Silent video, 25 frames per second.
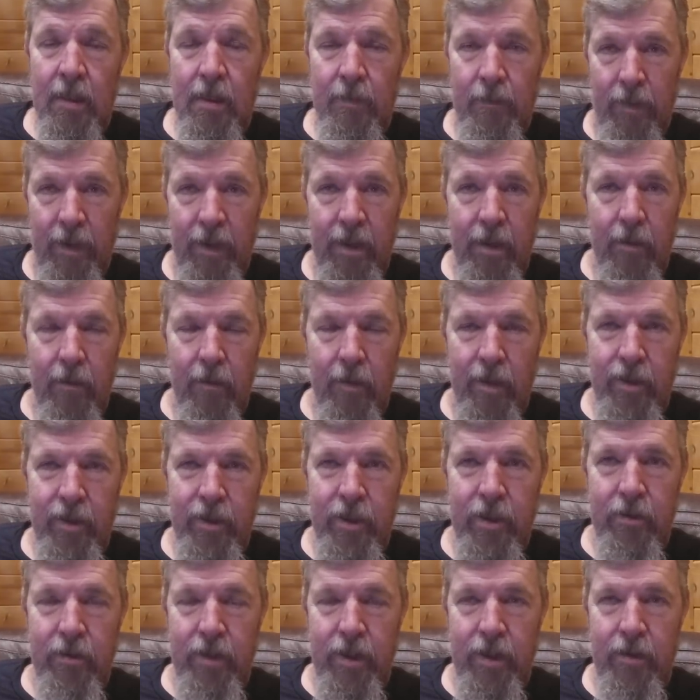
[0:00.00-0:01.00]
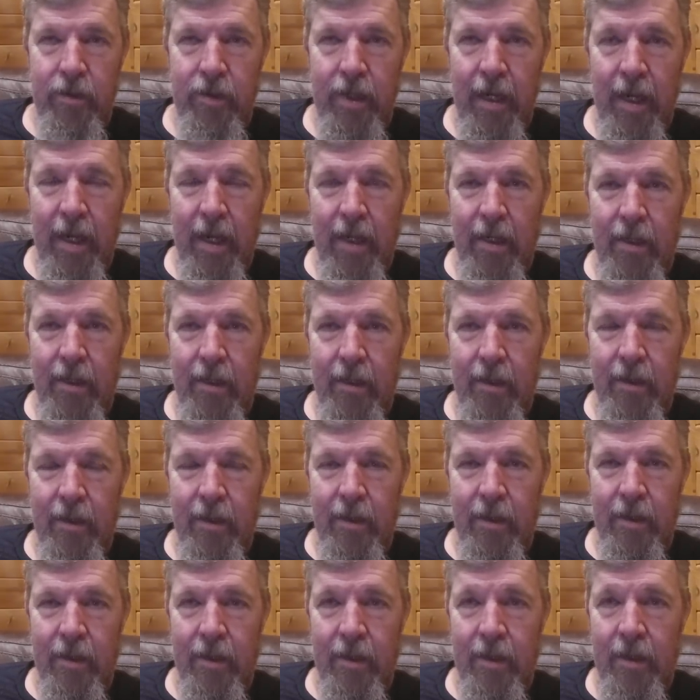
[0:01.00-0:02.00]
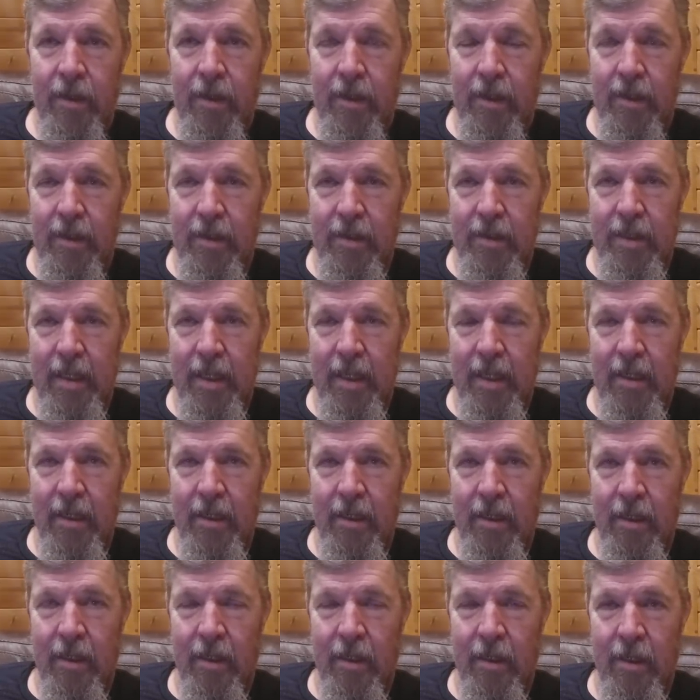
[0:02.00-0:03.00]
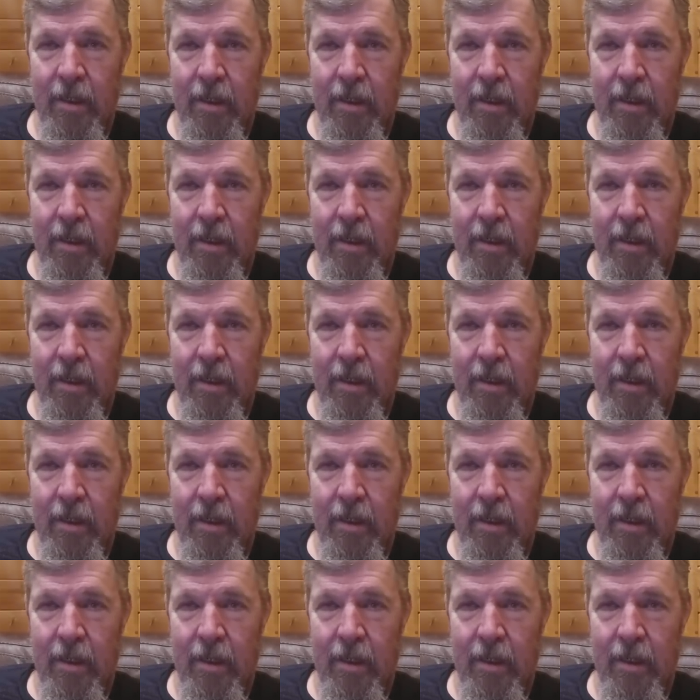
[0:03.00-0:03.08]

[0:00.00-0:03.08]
the bigger issue you get is then,